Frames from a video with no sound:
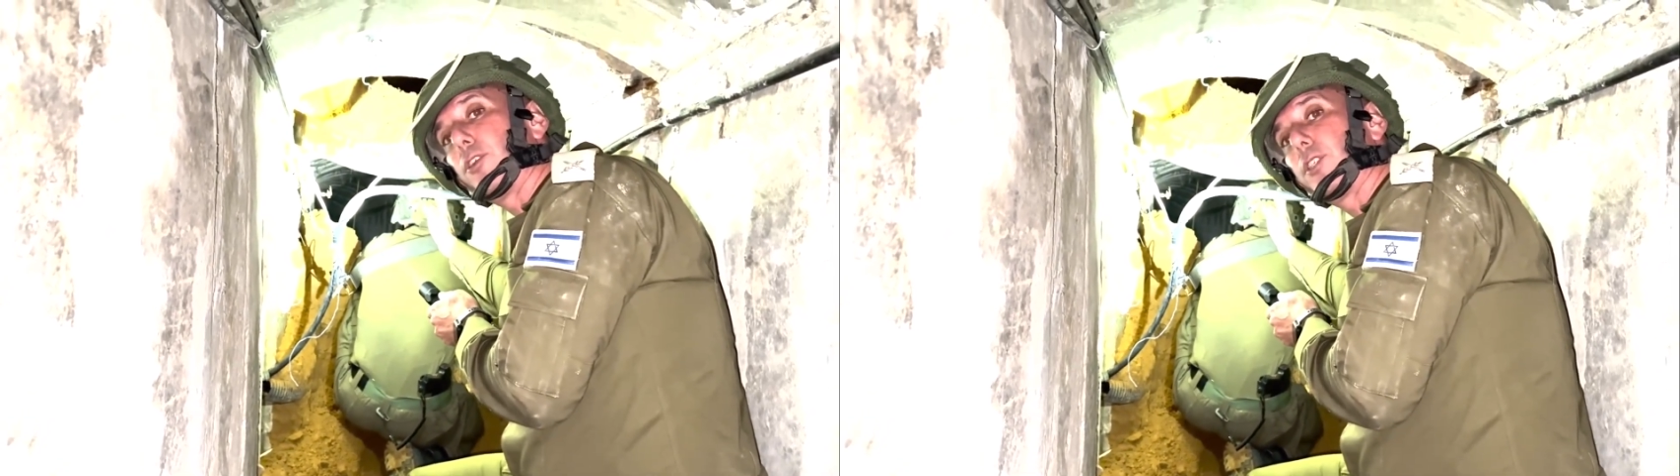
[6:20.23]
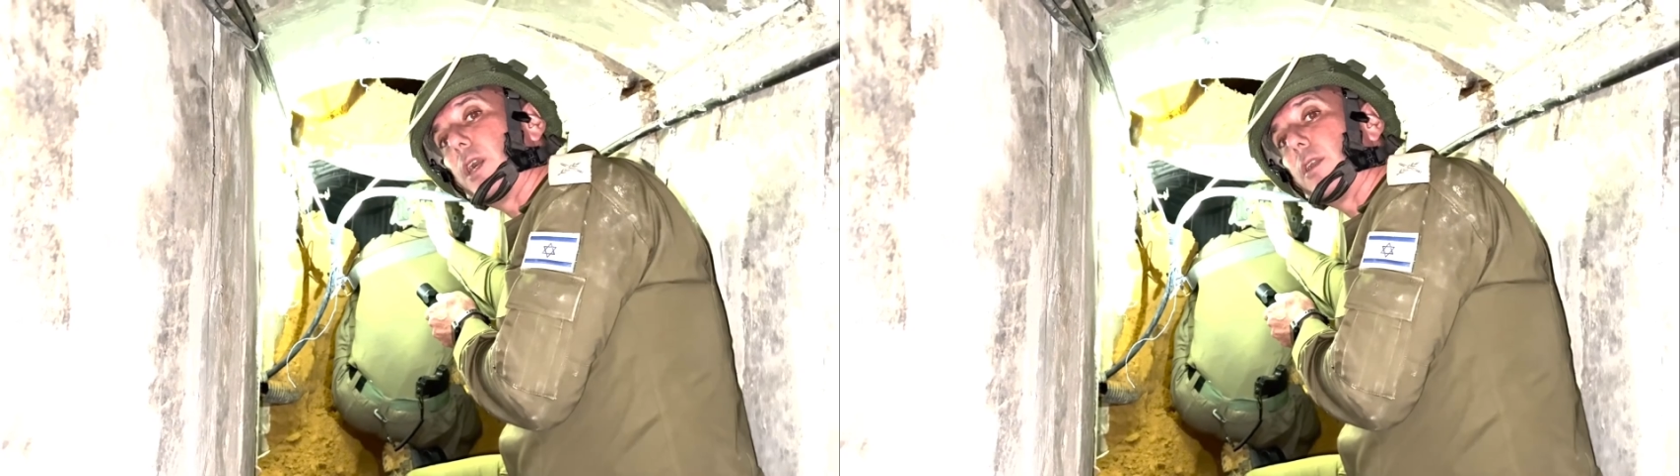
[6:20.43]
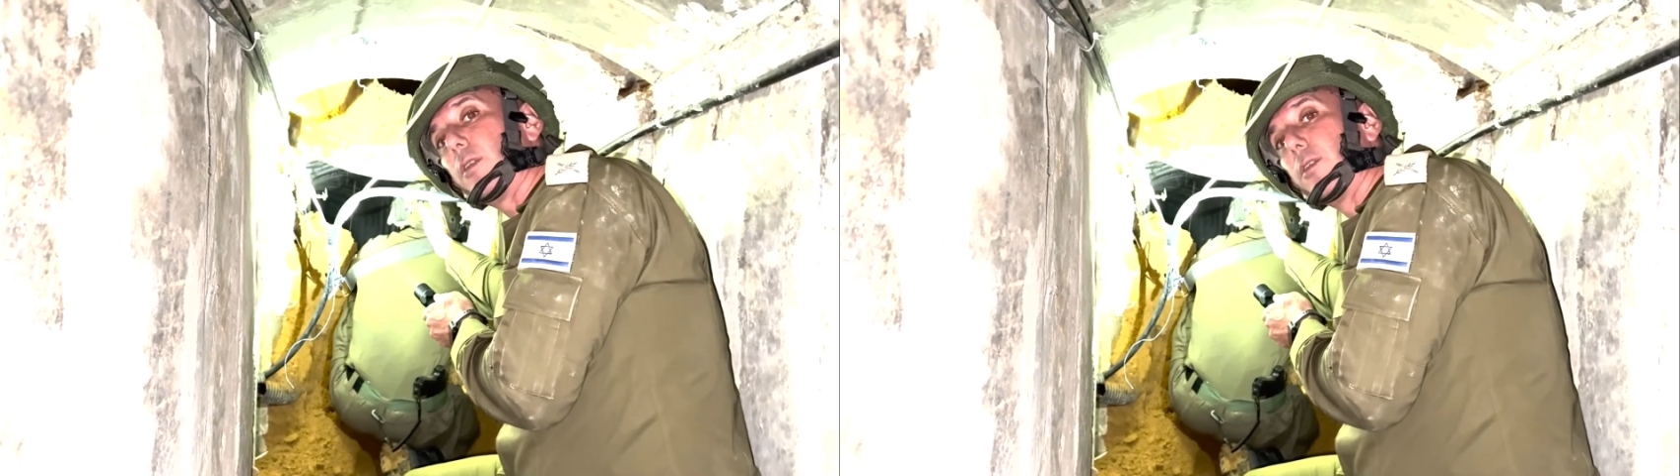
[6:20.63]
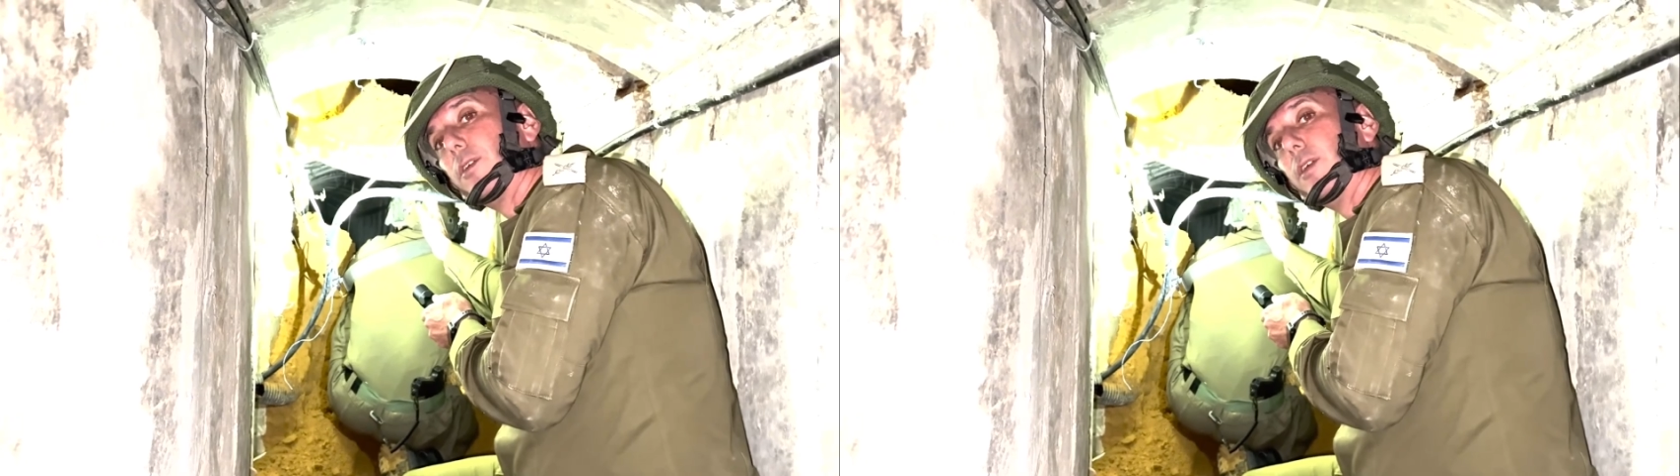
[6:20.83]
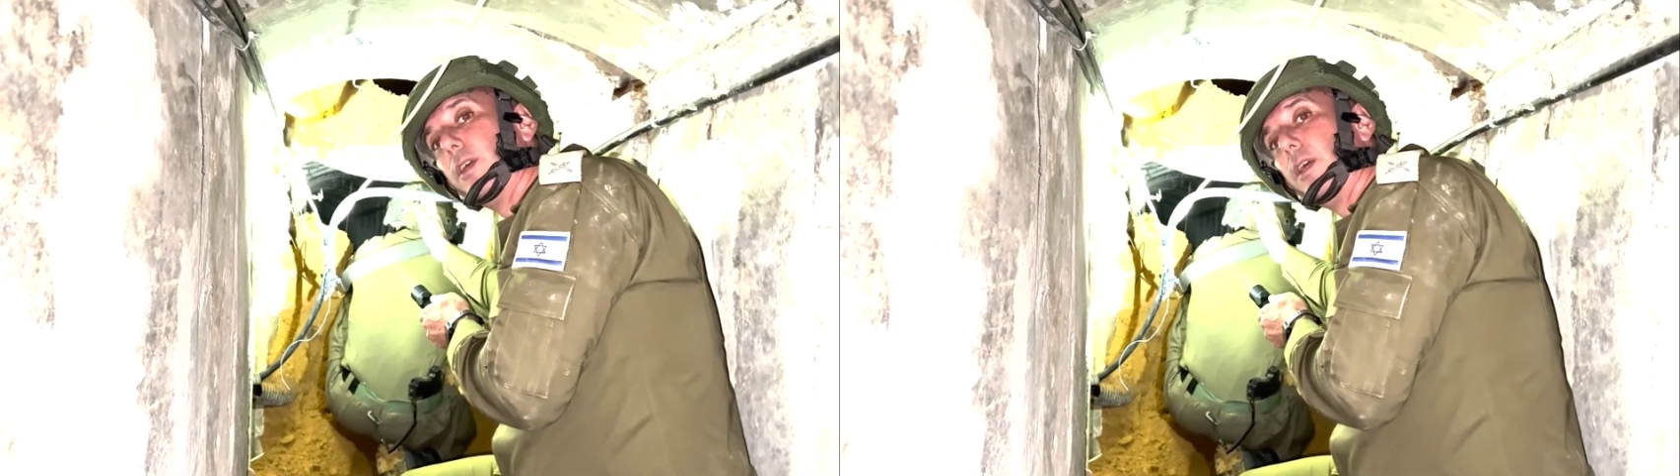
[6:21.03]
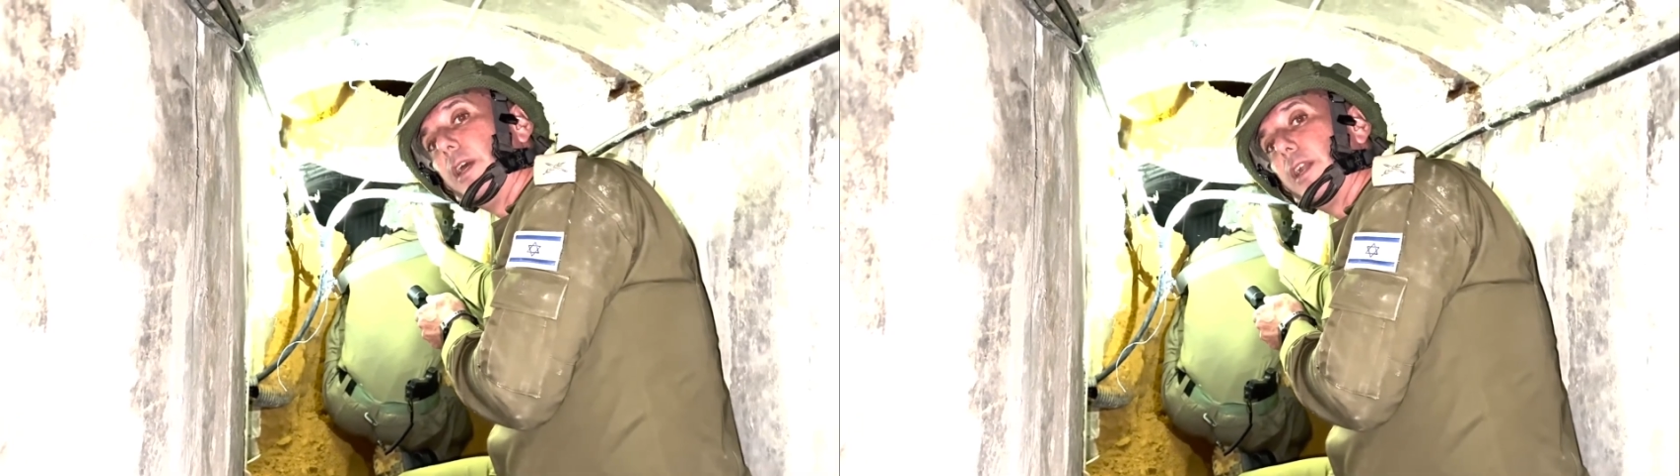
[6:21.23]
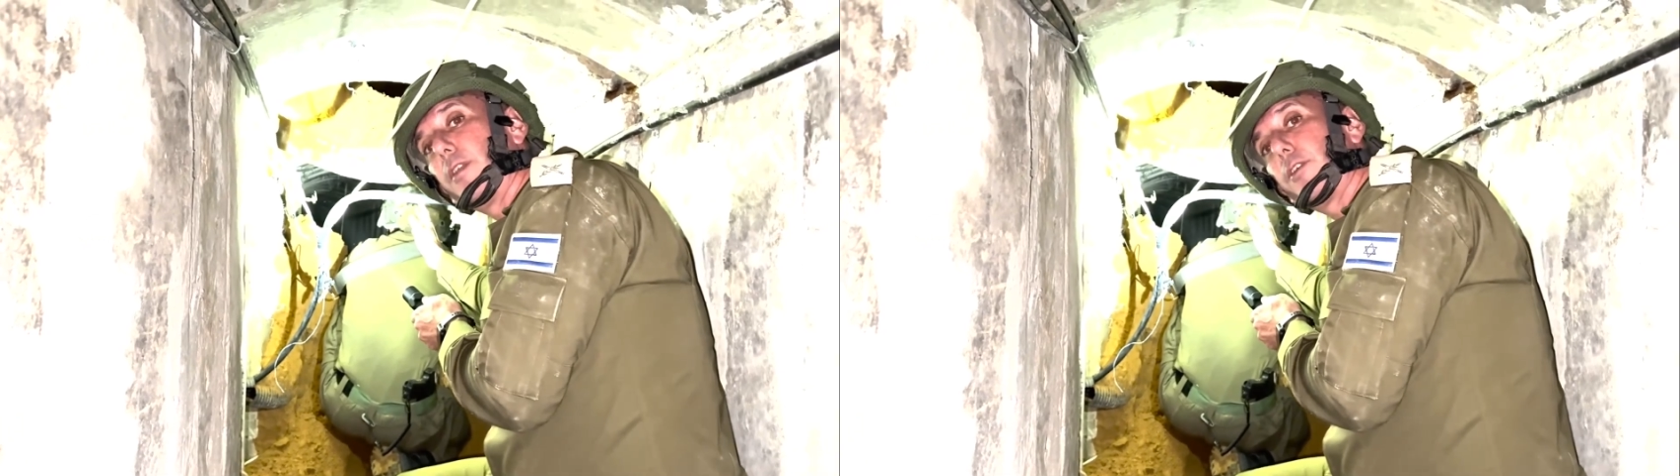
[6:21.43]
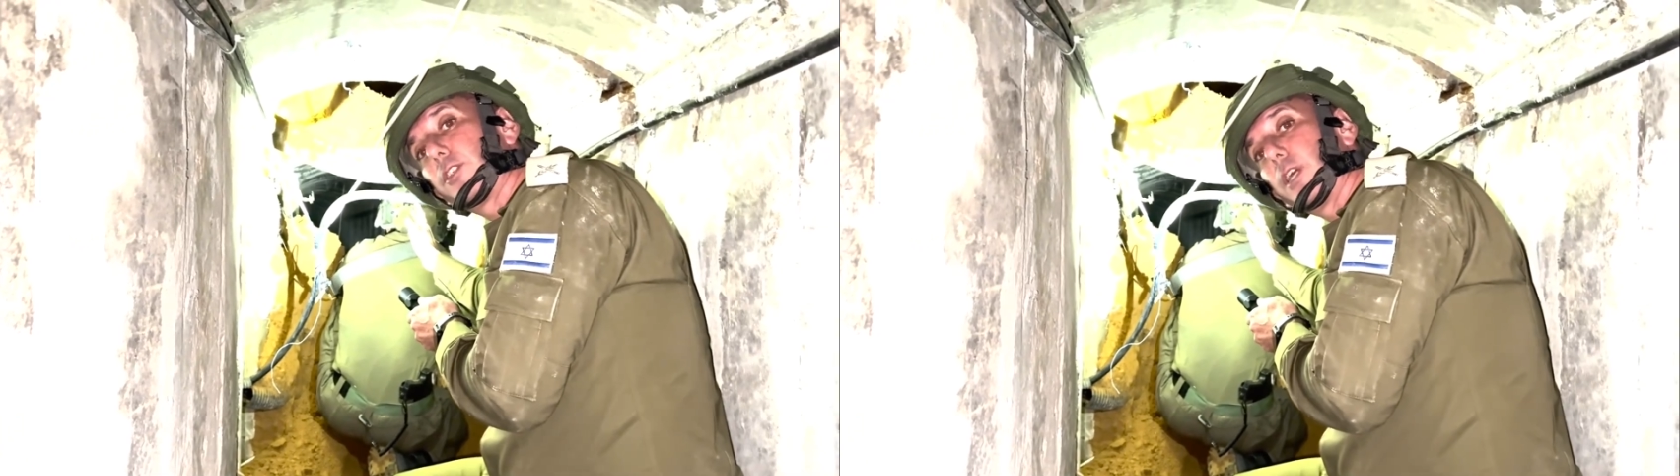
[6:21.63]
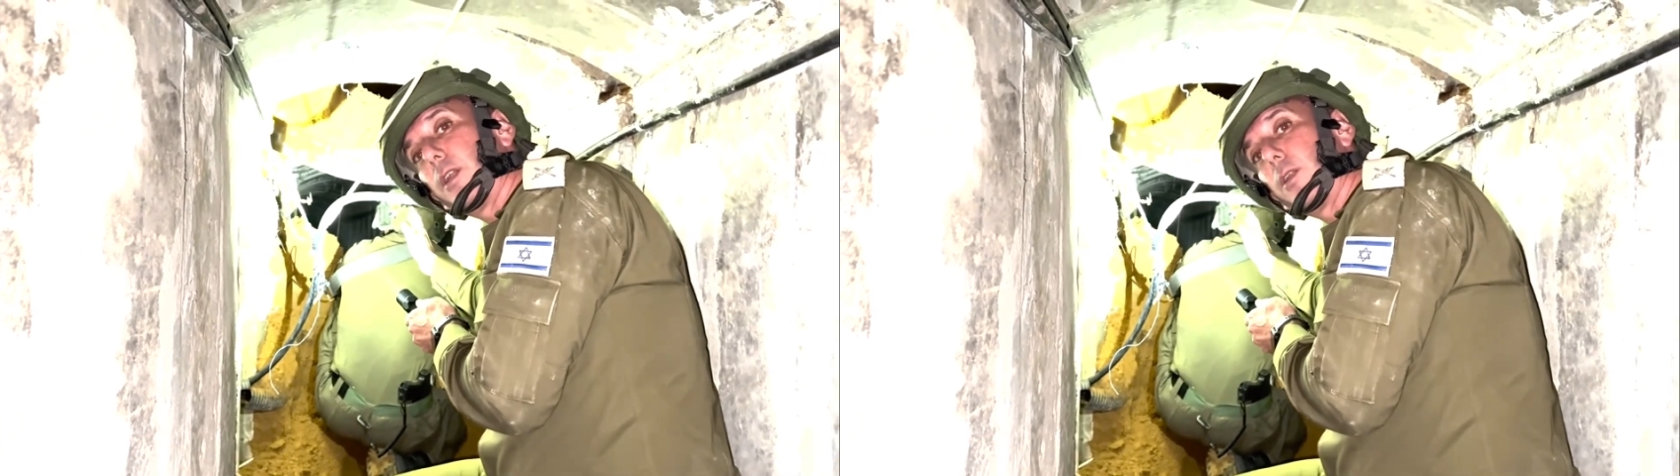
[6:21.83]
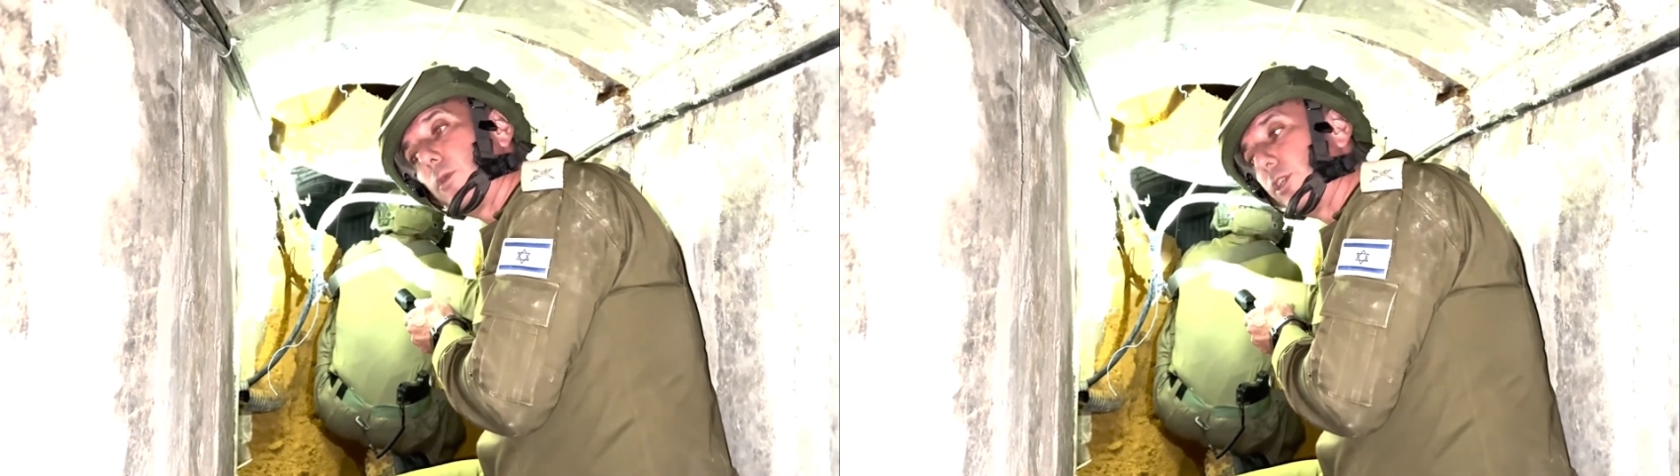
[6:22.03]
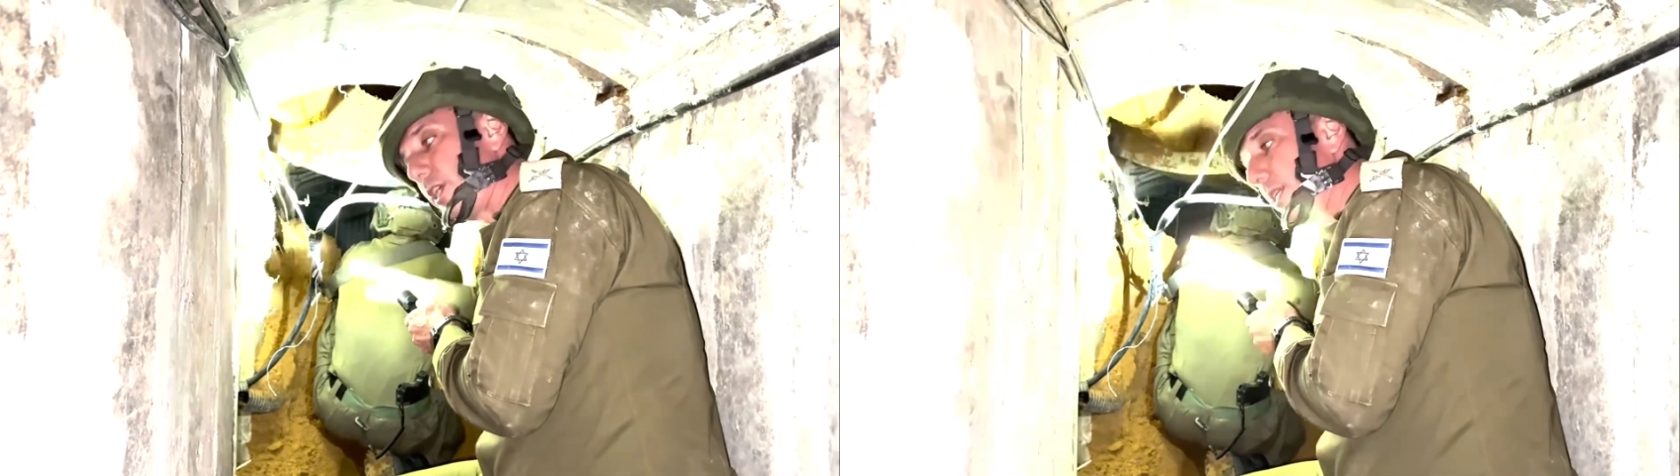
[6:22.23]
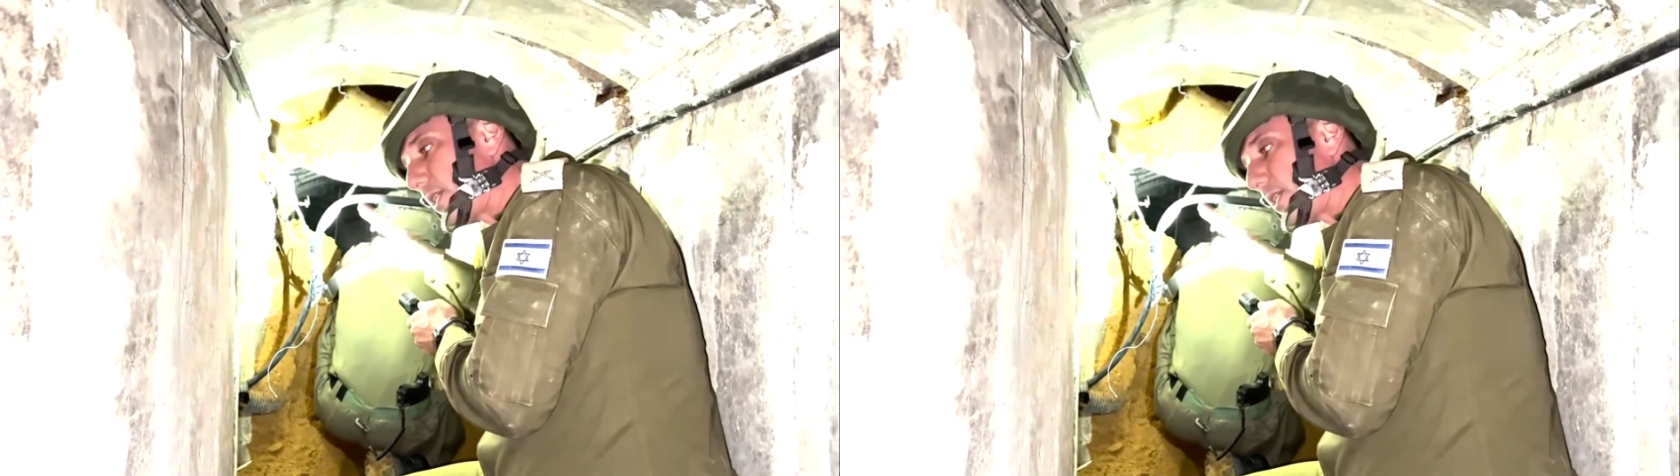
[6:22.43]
tunnel which has